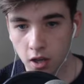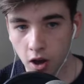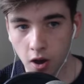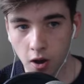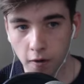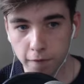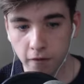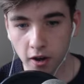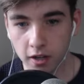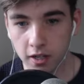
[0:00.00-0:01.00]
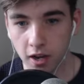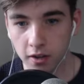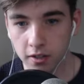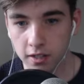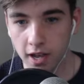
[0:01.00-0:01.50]
Oh, fuck, no.
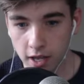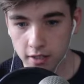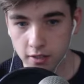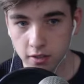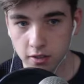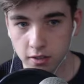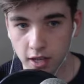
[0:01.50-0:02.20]
Nah, Estus,